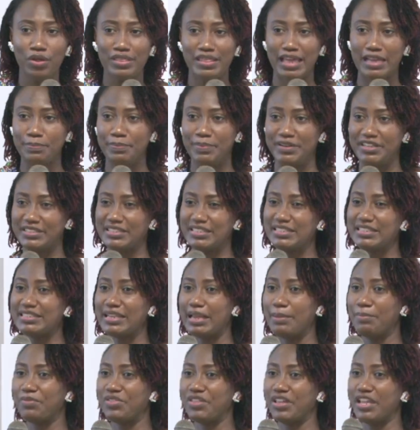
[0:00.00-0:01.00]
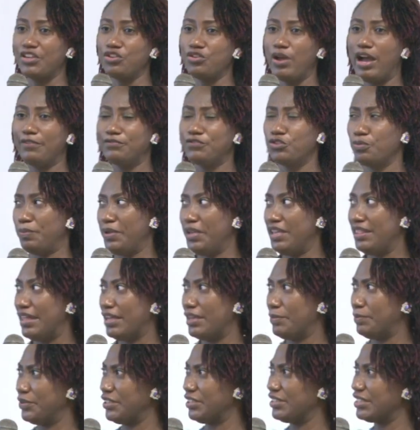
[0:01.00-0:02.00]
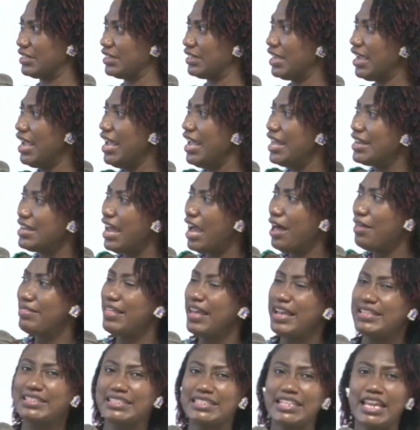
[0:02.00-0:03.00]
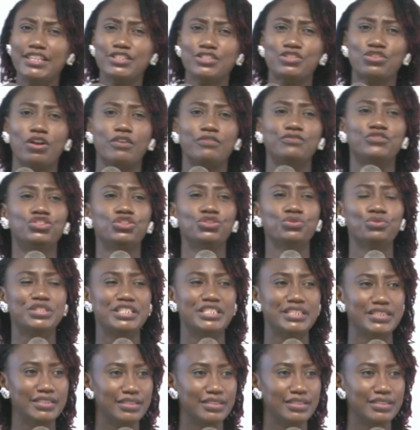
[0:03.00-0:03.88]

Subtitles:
person something and you have to pay that person. Now there's sense of duty.